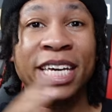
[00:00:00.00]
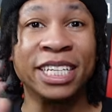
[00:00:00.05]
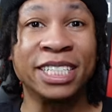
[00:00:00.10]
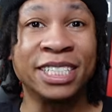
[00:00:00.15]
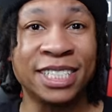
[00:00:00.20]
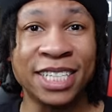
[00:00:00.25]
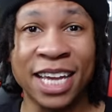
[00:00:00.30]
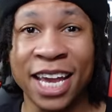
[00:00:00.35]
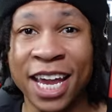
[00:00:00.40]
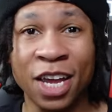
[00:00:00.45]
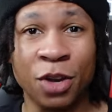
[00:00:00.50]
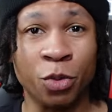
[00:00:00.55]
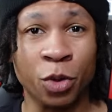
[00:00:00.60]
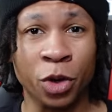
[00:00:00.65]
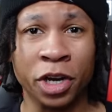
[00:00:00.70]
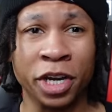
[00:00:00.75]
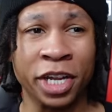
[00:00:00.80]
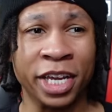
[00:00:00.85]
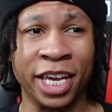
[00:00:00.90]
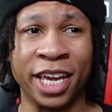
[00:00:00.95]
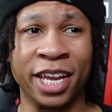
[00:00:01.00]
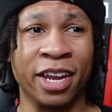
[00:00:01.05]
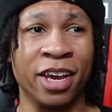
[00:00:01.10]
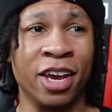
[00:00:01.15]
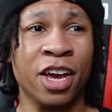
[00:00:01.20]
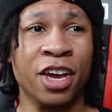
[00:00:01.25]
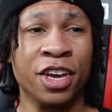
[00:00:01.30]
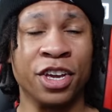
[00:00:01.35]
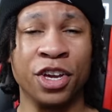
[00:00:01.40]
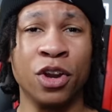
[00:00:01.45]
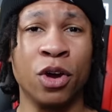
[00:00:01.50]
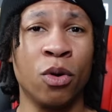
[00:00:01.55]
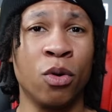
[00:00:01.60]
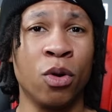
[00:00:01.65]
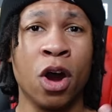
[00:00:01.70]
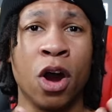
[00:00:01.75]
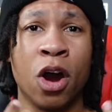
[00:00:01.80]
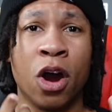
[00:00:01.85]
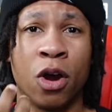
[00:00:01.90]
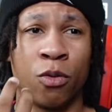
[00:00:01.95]
insane. We're gonna get, you know,
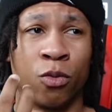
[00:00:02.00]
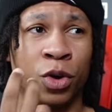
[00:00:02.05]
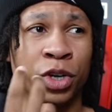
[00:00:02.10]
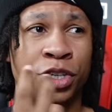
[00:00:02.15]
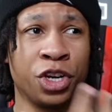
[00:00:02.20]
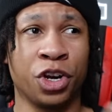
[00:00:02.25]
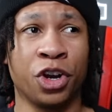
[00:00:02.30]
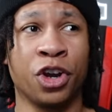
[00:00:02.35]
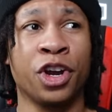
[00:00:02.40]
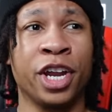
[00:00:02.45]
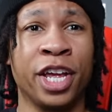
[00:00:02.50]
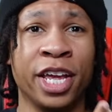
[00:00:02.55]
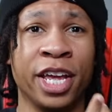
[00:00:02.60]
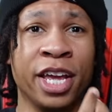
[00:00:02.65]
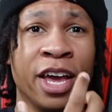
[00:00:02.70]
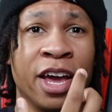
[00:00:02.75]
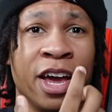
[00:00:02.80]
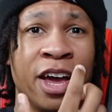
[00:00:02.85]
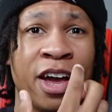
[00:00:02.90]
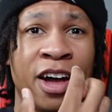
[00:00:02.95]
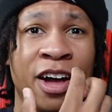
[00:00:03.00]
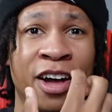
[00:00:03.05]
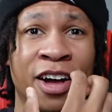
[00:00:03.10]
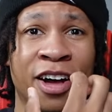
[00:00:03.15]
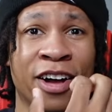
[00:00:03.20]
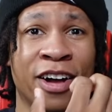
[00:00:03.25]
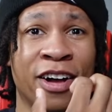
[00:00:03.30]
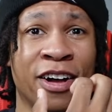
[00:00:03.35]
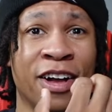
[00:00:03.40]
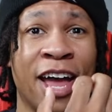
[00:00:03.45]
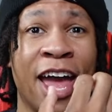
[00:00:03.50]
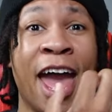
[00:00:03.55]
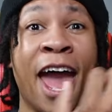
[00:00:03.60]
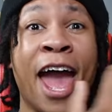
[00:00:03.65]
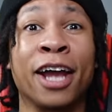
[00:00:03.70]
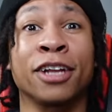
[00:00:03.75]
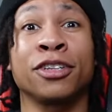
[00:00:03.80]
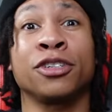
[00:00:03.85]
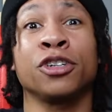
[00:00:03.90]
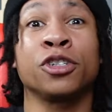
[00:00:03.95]
returning
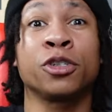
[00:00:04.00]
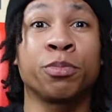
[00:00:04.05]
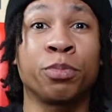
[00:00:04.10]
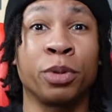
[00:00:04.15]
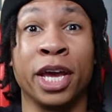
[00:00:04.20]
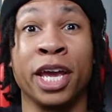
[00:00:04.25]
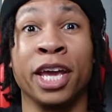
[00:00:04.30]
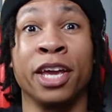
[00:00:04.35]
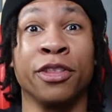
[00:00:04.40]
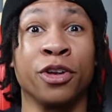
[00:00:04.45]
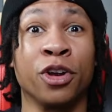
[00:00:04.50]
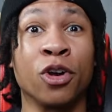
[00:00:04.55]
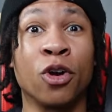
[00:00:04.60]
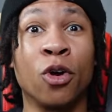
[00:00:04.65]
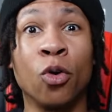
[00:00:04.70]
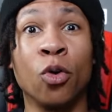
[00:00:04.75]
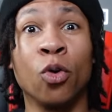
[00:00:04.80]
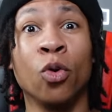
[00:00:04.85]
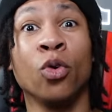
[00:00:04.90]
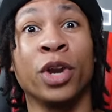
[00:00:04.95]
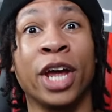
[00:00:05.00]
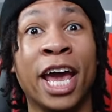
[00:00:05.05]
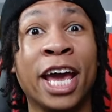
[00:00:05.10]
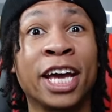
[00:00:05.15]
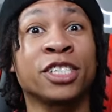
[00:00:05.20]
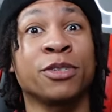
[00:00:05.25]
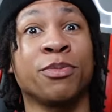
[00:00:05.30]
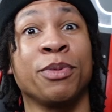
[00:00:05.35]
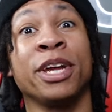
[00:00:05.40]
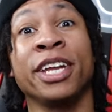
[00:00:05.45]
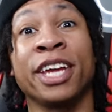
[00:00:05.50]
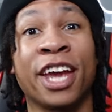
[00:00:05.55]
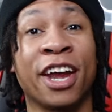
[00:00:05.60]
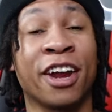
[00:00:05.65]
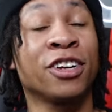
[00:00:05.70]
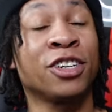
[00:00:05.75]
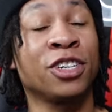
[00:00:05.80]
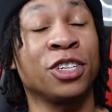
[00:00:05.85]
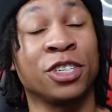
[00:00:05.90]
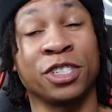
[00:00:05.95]
actors playing their old X-Men
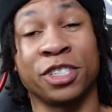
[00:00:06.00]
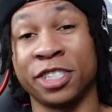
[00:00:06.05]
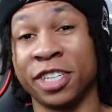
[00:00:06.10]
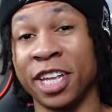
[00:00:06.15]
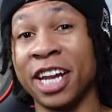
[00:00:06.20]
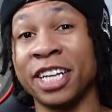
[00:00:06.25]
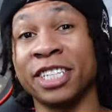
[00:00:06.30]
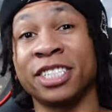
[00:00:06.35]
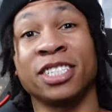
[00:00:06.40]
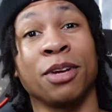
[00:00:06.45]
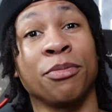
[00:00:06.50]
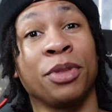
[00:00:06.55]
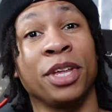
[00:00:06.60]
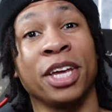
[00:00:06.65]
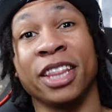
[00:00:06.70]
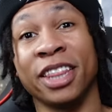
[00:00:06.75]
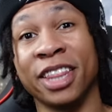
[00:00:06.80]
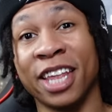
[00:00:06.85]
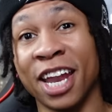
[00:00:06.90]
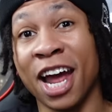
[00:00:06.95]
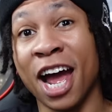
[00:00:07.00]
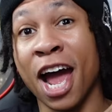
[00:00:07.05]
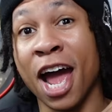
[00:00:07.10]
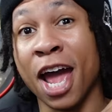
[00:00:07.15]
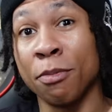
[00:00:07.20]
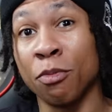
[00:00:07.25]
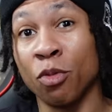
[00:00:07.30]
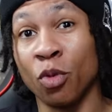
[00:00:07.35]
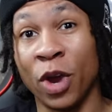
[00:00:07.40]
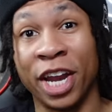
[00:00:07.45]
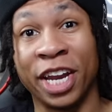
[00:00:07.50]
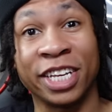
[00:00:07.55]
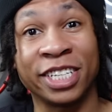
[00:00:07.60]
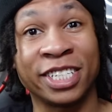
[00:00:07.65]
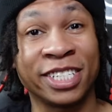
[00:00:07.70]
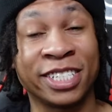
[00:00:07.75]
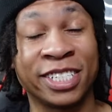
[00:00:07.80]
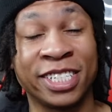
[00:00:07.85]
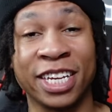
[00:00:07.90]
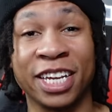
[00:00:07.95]
characters. That is something that I'm waiting
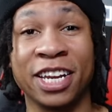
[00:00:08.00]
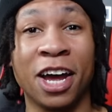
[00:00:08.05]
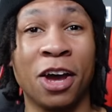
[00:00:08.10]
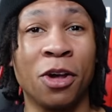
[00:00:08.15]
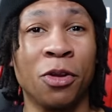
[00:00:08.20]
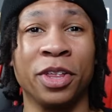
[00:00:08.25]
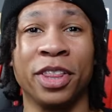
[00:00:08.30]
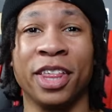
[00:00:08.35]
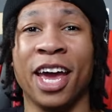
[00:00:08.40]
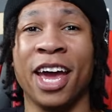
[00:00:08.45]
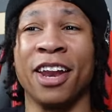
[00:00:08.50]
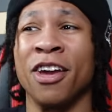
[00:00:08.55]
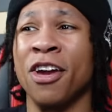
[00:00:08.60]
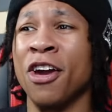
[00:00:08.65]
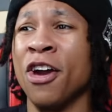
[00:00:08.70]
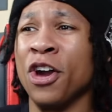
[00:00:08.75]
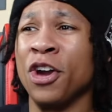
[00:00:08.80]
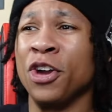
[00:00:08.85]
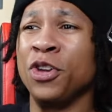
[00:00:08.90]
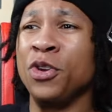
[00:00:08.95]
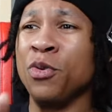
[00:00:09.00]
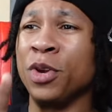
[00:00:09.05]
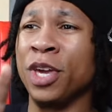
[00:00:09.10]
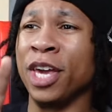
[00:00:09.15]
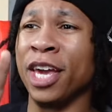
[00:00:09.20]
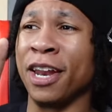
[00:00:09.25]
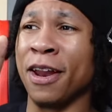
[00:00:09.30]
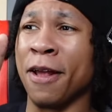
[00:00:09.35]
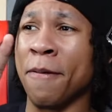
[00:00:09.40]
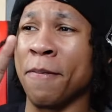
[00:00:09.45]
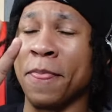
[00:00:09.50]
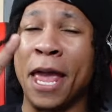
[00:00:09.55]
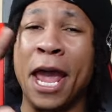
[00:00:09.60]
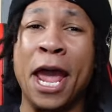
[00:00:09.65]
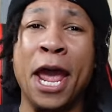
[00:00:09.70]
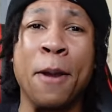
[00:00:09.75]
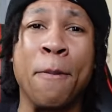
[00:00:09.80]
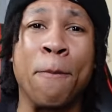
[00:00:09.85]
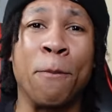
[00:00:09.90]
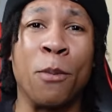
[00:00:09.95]
to see. Not only that, you get a